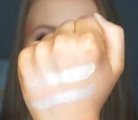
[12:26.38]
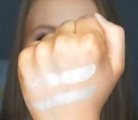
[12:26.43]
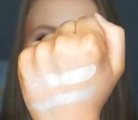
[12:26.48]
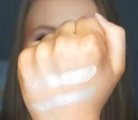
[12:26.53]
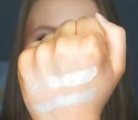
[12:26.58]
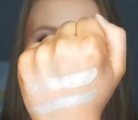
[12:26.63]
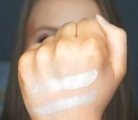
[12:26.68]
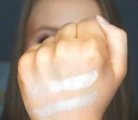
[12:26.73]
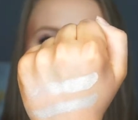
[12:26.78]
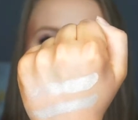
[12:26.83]
the
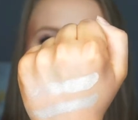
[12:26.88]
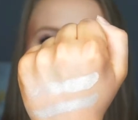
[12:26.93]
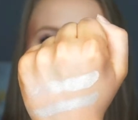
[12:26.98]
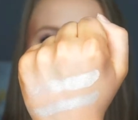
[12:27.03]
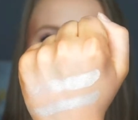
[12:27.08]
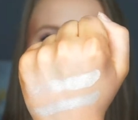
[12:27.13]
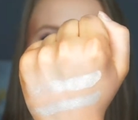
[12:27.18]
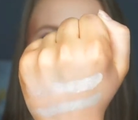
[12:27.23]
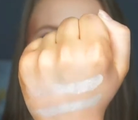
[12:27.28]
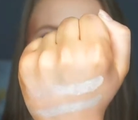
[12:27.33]
bottom
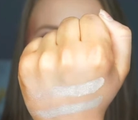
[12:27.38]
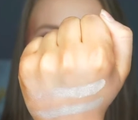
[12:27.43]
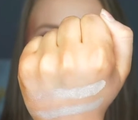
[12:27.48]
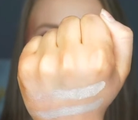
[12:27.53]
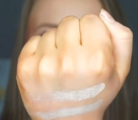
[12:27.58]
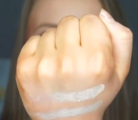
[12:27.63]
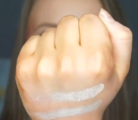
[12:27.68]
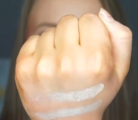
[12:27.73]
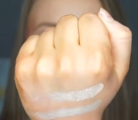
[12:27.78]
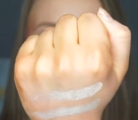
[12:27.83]
is
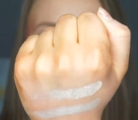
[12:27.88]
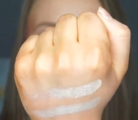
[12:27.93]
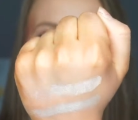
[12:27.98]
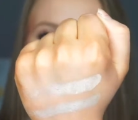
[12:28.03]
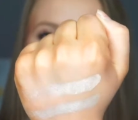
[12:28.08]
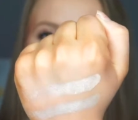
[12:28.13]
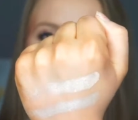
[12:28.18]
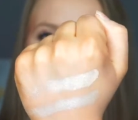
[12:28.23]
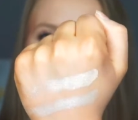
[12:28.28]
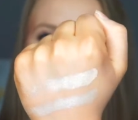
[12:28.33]
Nylon
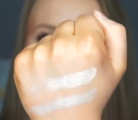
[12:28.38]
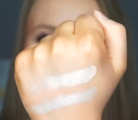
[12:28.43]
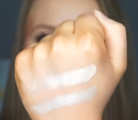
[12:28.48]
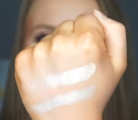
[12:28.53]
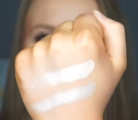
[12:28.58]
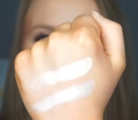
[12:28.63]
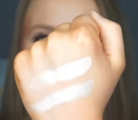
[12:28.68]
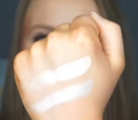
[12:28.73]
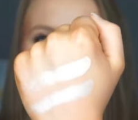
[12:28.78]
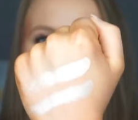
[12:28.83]
from MAC
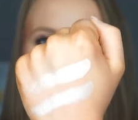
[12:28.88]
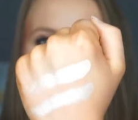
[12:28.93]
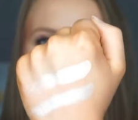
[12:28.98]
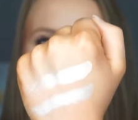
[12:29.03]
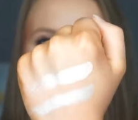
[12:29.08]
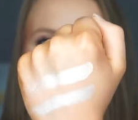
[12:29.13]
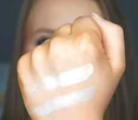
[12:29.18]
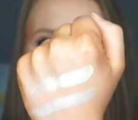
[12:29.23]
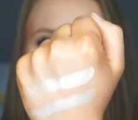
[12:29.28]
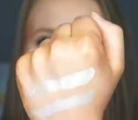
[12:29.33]

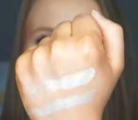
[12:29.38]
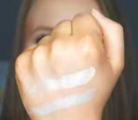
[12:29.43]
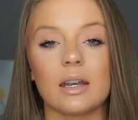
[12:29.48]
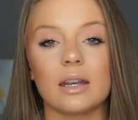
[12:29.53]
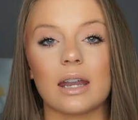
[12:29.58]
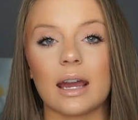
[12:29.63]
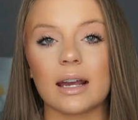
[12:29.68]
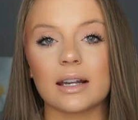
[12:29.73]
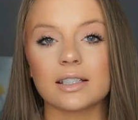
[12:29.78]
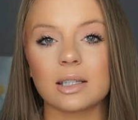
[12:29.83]
Cosmetics.
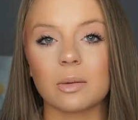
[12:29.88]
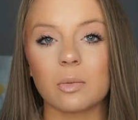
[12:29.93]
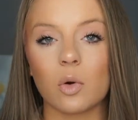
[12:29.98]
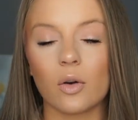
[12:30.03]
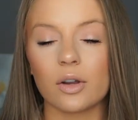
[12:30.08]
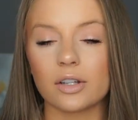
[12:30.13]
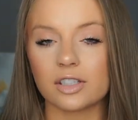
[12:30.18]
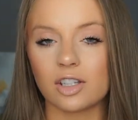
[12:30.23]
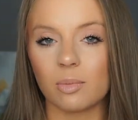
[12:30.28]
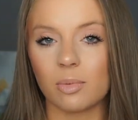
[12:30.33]
Next, I'm
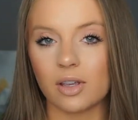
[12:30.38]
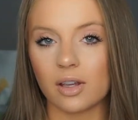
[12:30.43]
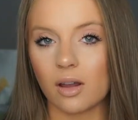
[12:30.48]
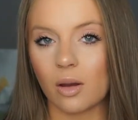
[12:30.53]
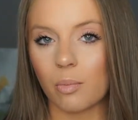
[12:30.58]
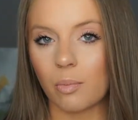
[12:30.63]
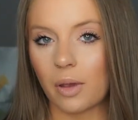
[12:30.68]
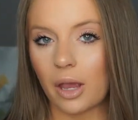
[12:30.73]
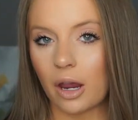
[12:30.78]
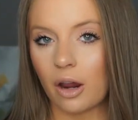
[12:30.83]
going to be
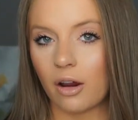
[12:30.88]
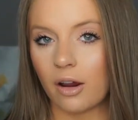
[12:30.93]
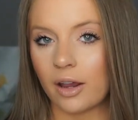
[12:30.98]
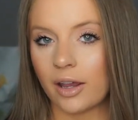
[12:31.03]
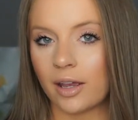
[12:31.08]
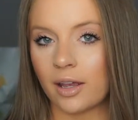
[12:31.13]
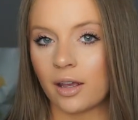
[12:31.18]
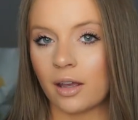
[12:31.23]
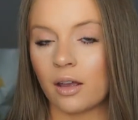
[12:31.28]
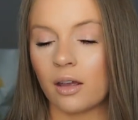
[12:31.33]

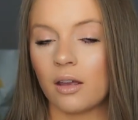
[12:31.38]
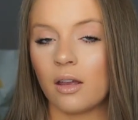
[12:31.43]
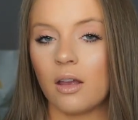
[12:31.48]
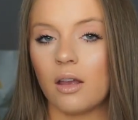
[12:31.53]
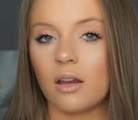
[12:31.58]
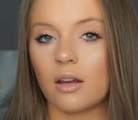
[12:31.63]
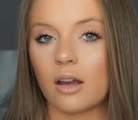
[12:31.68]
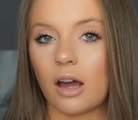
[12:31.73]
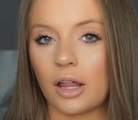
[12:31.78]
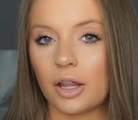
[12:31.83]
comparing
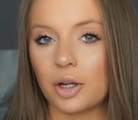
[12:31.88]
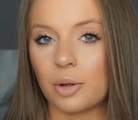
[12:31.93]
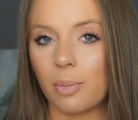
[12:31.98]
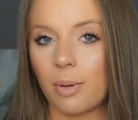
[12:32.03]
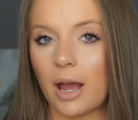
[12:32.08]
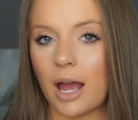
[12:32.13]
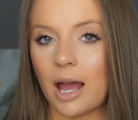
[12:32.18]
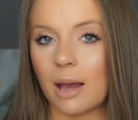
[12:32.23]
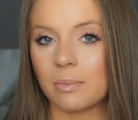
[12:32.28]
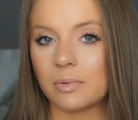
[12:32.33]

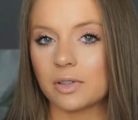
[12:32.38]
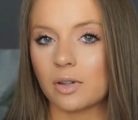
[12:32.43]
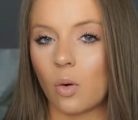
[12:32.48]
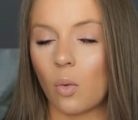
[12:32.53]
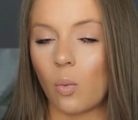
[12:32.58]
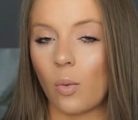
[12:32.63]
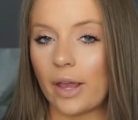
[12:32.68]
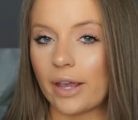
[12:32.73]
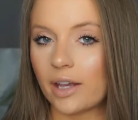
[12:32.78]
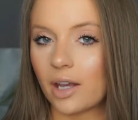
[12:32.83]
ColourPop's
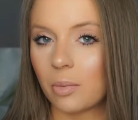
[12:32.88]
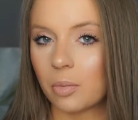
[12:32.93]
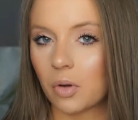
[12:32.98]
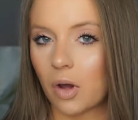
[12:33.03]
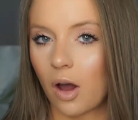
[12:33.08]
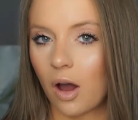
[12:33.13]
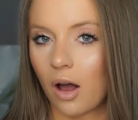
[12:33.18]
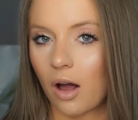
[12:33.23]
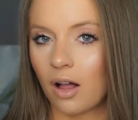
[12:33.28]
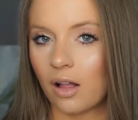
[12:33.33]
Wake Up
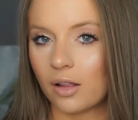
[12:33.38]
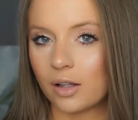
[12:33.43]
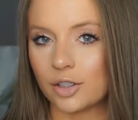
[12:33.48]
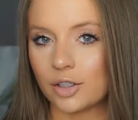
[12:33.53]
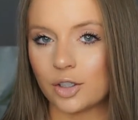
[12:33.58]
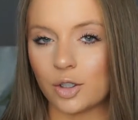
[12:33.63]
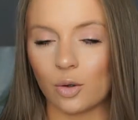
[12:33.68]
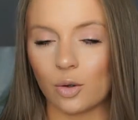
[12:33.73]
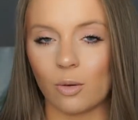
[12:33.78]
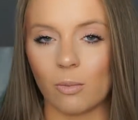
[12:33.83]
Call
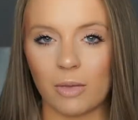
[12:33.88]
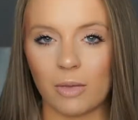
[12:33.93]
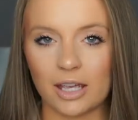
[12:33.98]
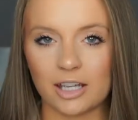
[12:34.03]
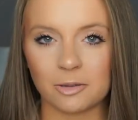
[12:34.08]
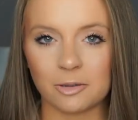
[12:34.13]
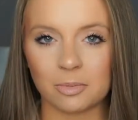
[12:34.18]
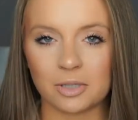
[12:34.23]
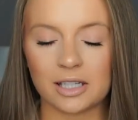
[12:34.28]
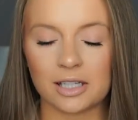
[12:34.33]
to
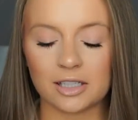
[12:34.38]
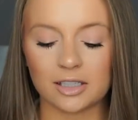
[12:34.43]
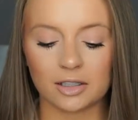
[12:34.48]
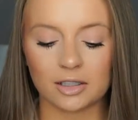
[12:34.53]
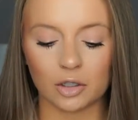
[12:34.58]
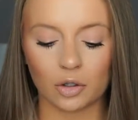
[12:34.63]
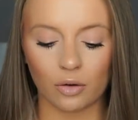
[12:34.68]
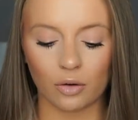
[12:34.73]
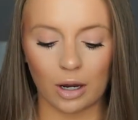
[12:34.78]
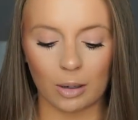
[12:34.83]
Makeup
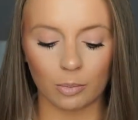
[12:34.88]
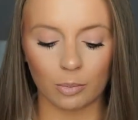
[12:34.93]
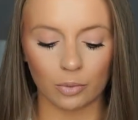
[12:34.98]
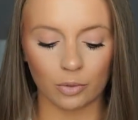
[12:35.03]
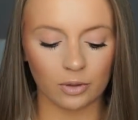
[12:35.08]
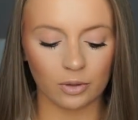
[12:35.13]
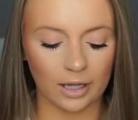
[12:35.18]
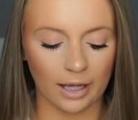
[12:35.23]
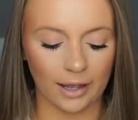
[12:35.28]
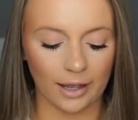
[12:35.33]
Geek's Creme
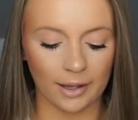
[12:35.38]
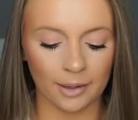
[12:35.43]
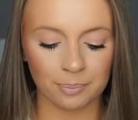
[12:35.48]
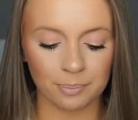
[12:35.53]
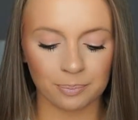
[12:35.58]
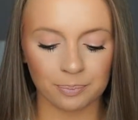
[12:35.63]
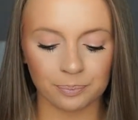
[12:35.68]
Brulee.